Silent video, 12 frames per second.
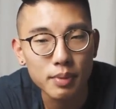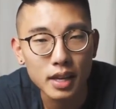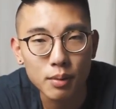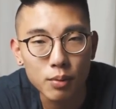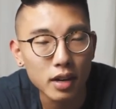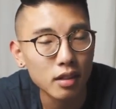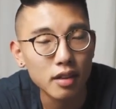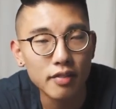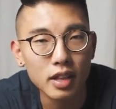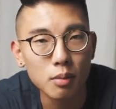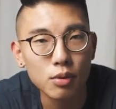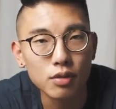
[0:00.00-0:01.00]
be readily
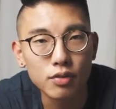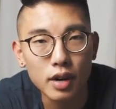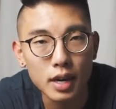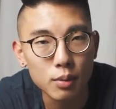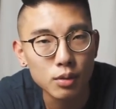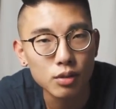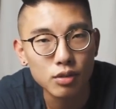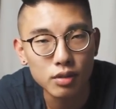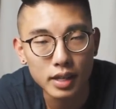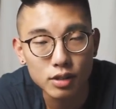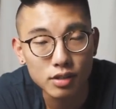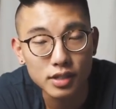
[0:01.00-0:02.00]
available for anyone who's
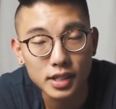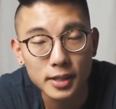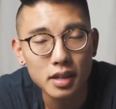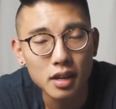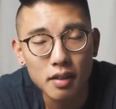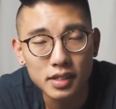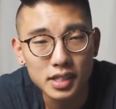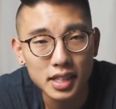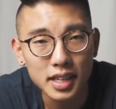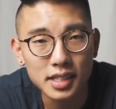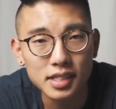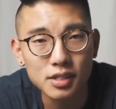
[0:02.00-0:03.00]
interested? And obviously
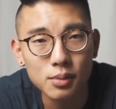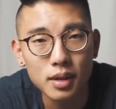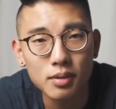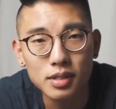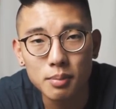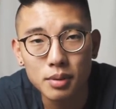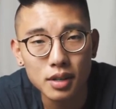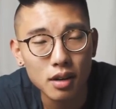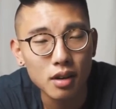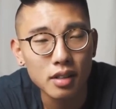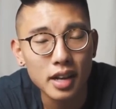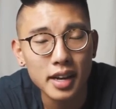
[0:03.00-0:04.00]
the easiest way was to put it
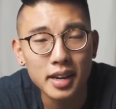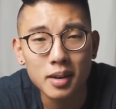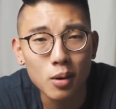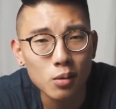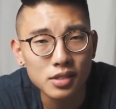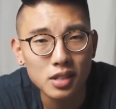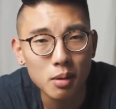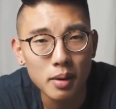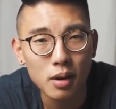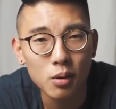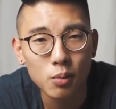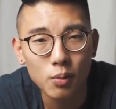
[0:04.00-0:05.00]
online and host it on
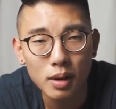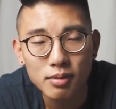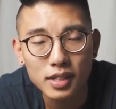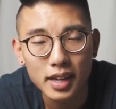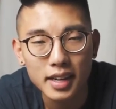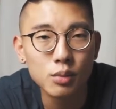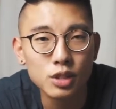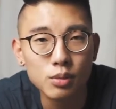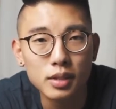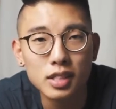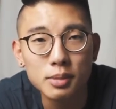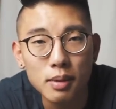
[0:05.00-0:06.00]
my own website, which is
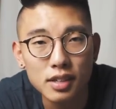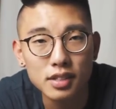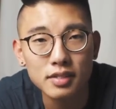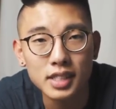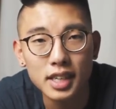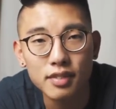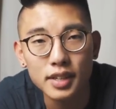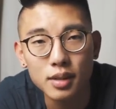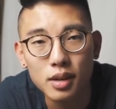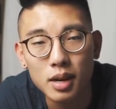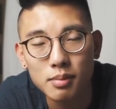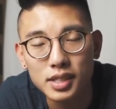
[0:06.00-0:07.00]
where the sponsor of today's
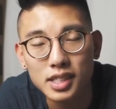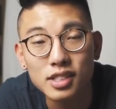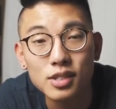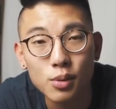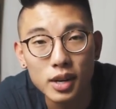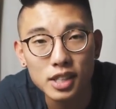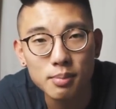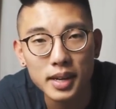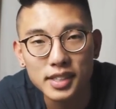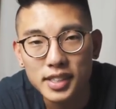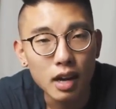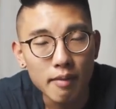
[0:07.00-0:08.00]
video comes in,
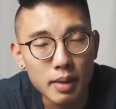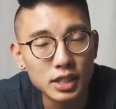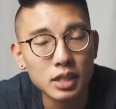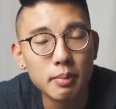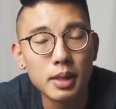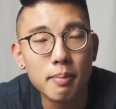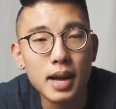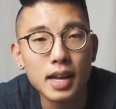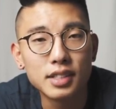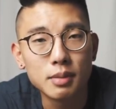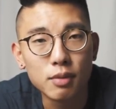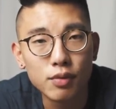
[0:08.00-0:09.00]
Squarespace. I've mentioned them in the
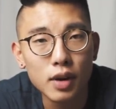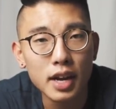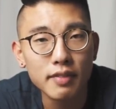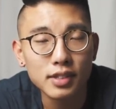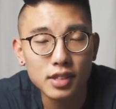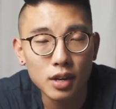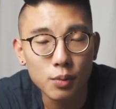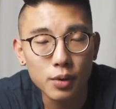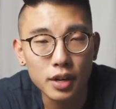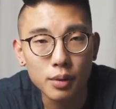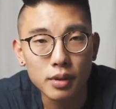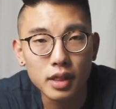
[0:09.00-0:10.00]
past, and before I even started
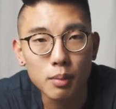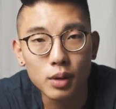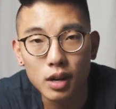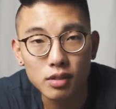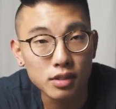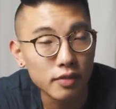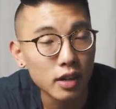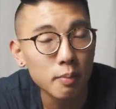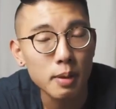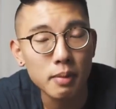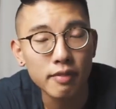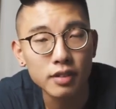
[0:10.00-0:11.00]
working with them, when I was
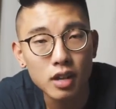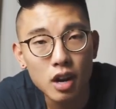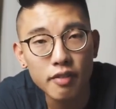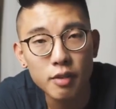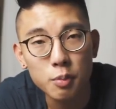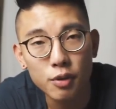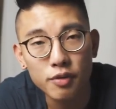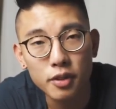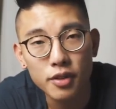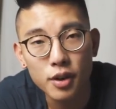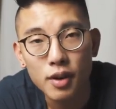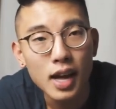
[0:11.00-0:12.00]
developing my photography
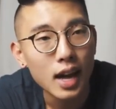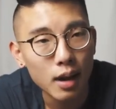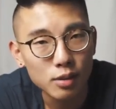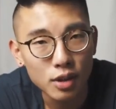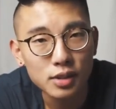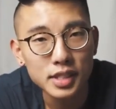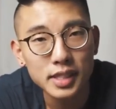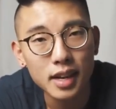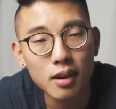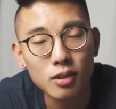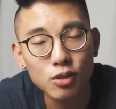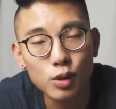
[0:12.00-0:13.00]
portfolio, I was hosting
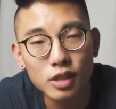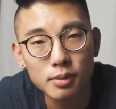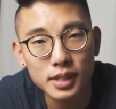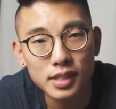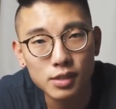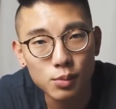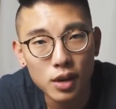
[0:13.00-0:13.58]
that on Squarespace as